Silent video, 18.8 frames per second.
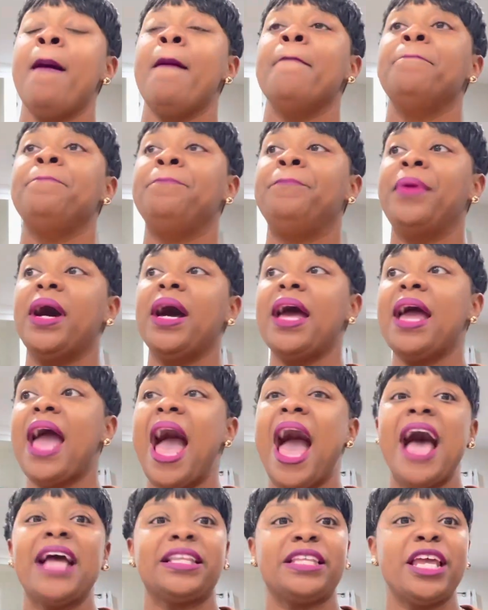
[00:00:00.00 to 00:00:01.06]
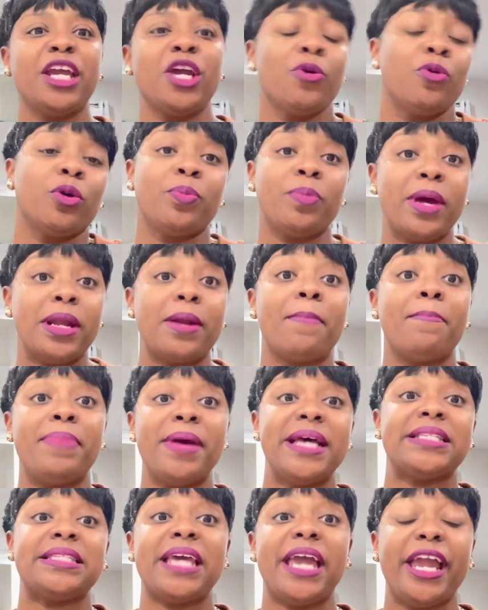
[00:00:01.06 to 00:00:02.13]
but I think it would have been the
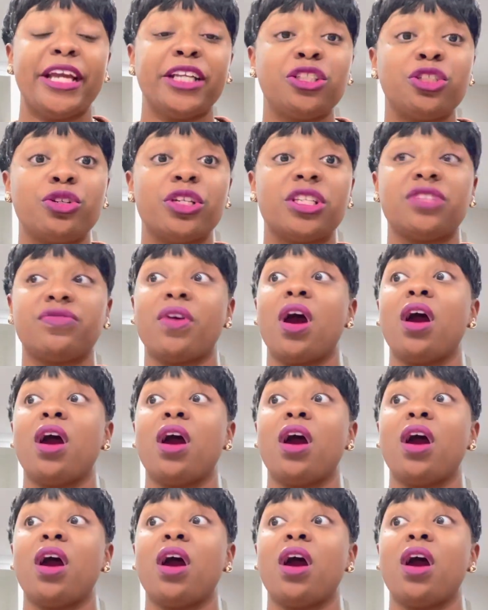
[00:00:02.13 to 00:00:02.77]
best interest for